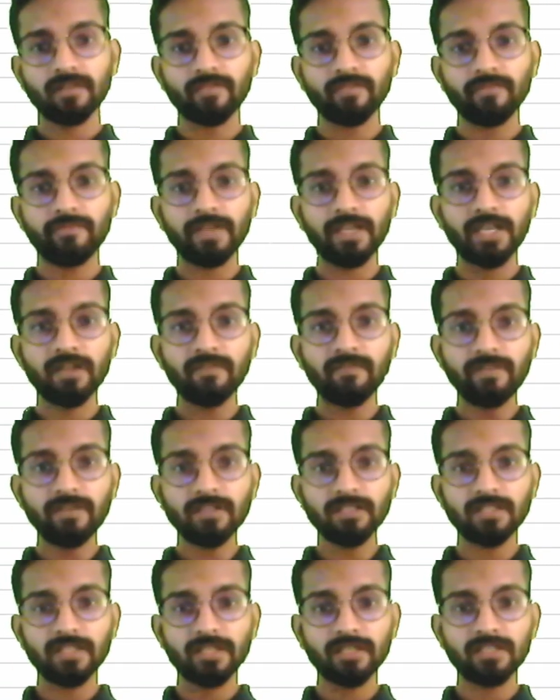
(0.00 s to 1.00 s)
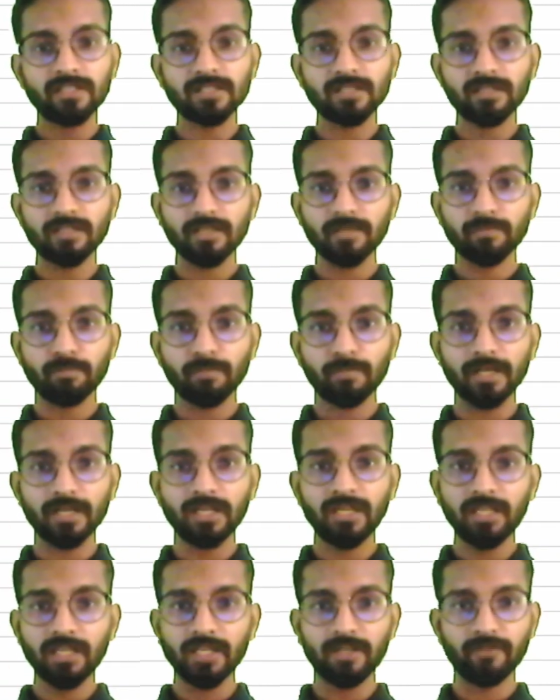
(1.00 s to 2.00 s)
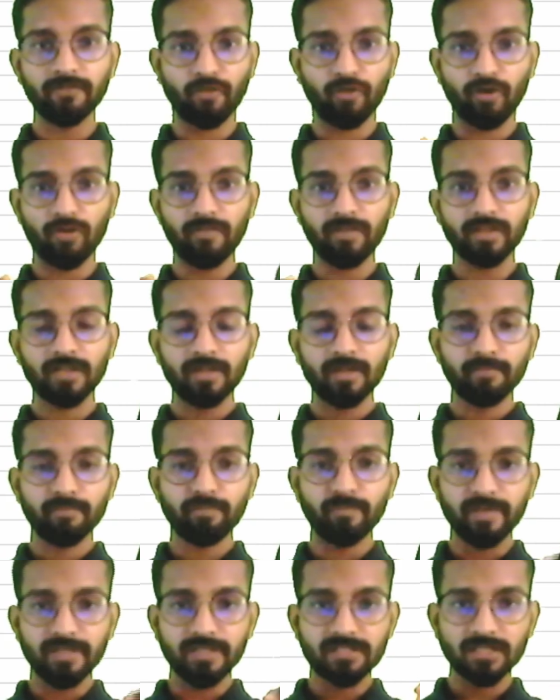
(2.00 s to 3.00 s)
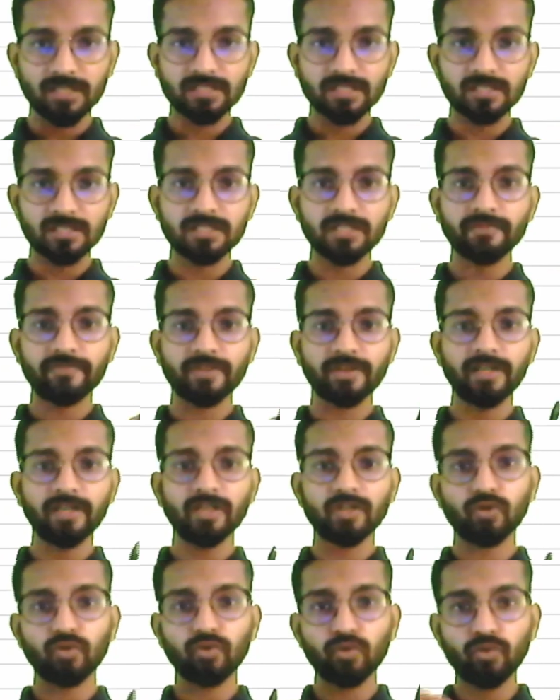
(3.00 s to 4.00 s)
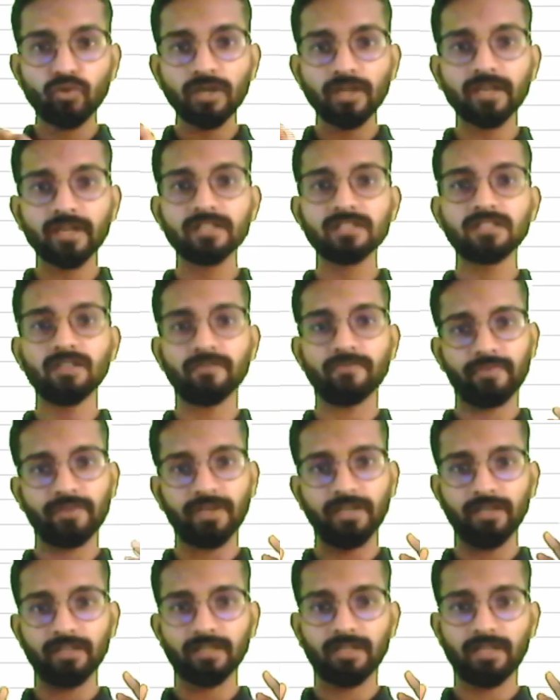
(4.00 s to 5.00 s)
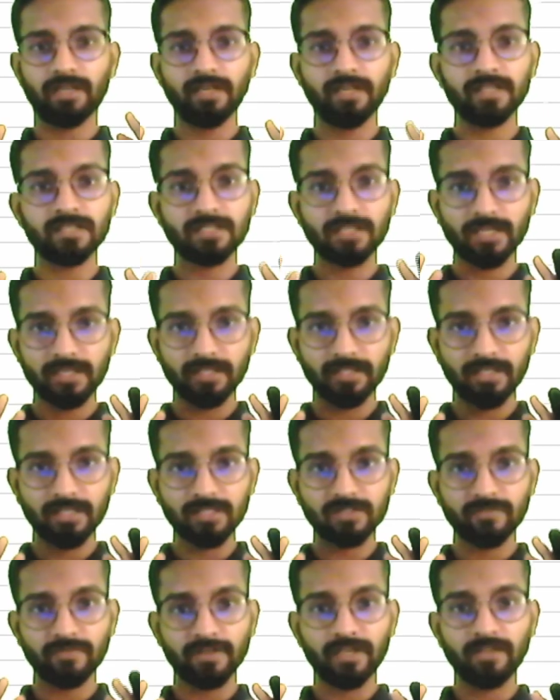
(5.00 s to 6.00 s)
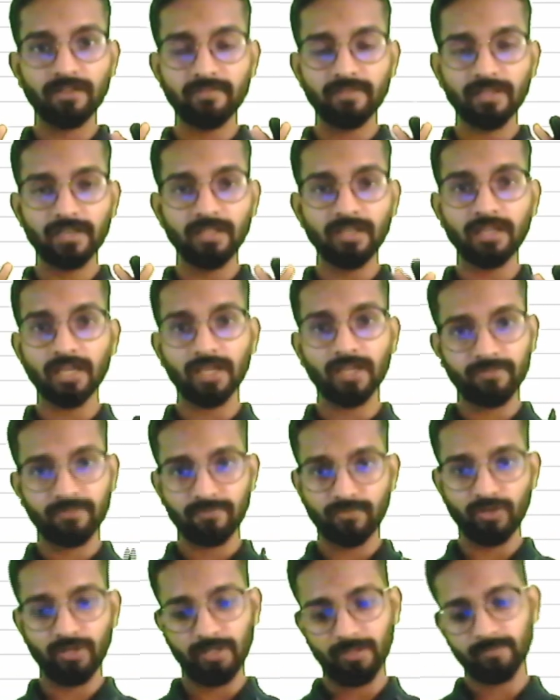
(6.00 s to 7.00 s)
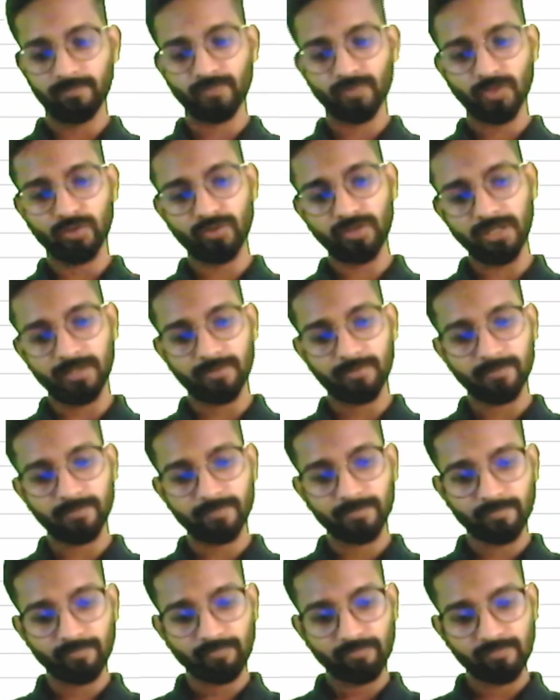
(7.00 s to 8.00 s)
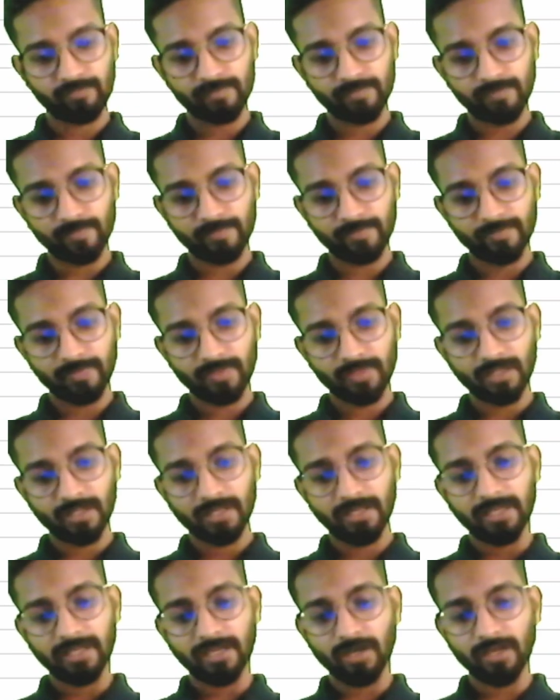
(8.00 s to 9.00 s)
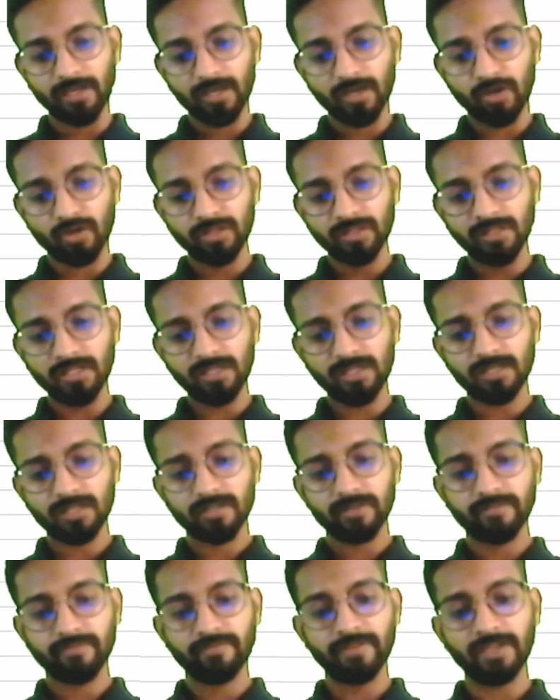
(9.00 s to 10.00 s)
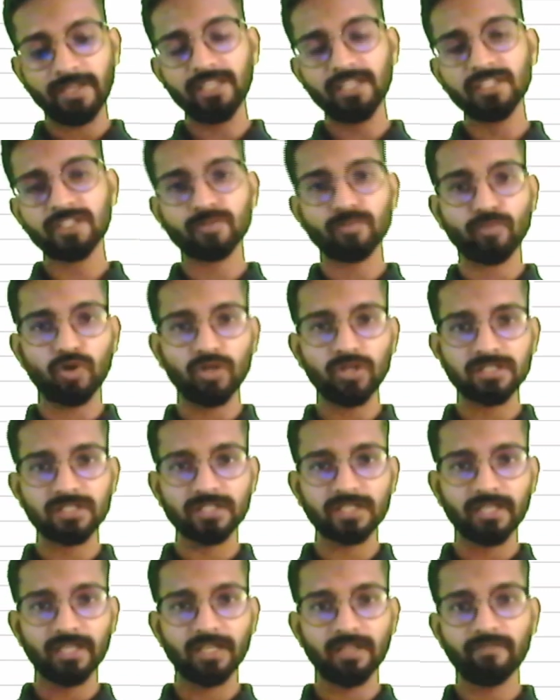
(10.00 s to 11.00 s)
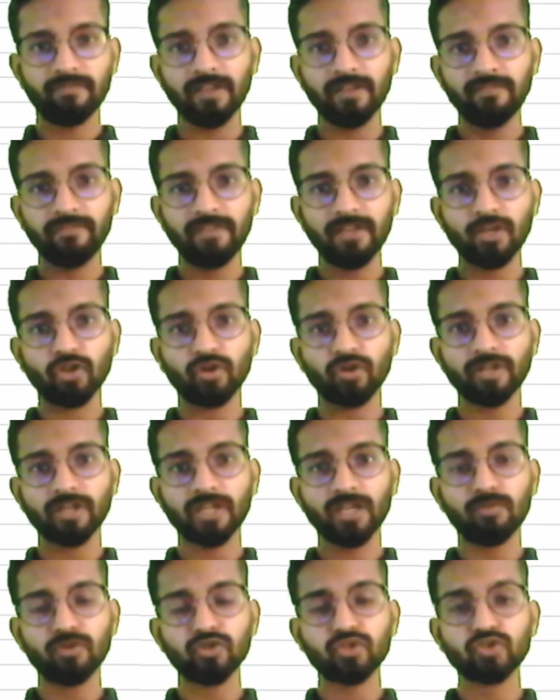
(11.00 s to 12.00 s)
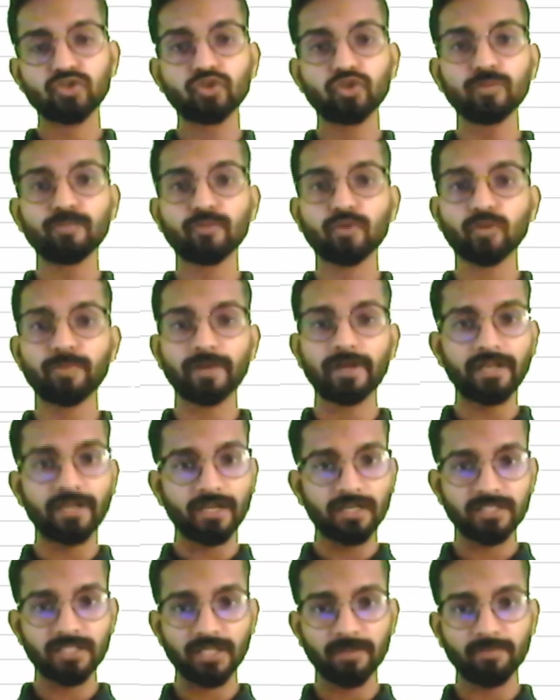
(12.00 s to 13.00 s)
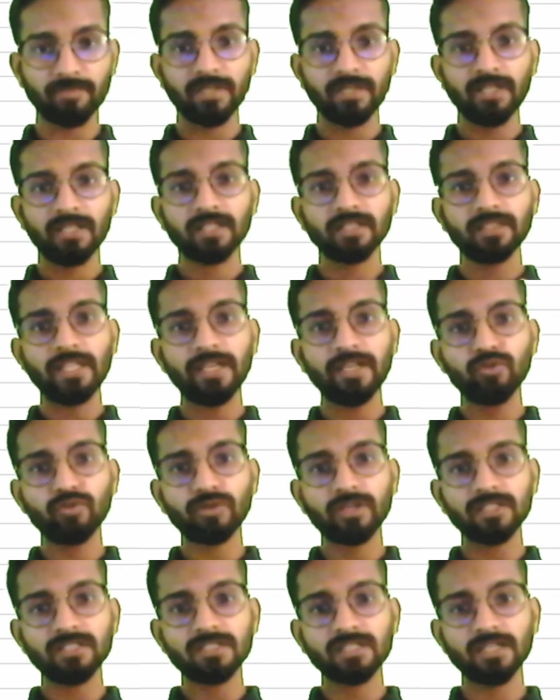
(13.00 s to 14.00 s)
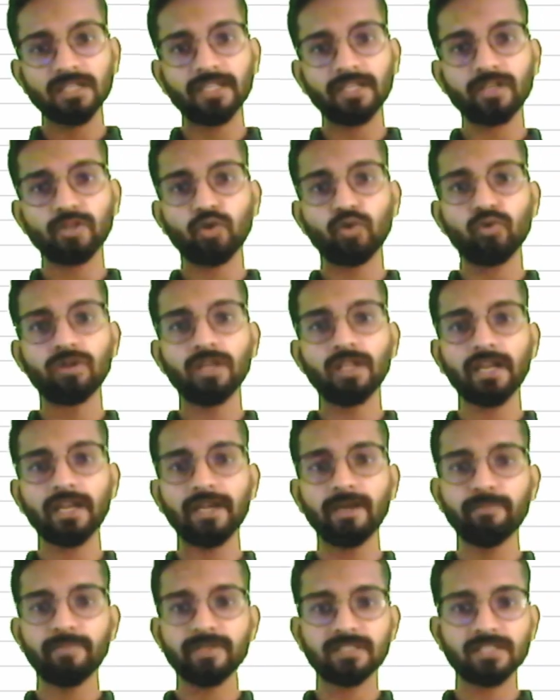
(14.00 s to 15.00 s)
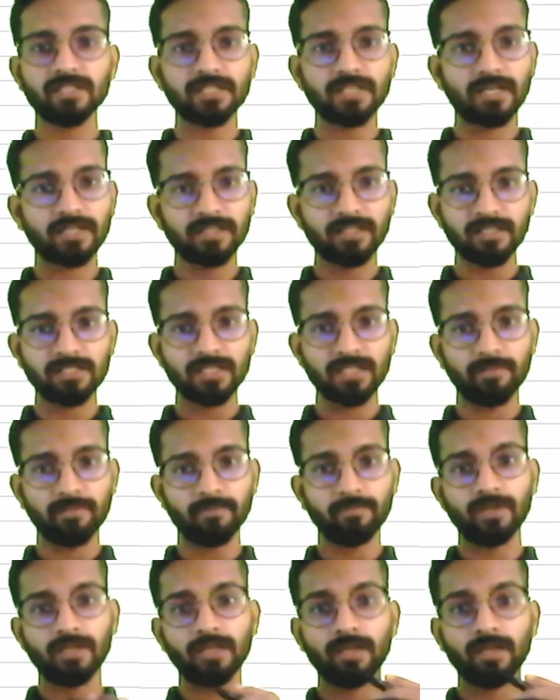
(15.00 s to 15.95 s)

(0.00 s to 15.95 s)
Whenever there is a money involved, business is different, owner is different. Understand this very, very carefully. Okay. On the very small scale, when we are talking about sole proprietorship, then you can say that owner and business are the same.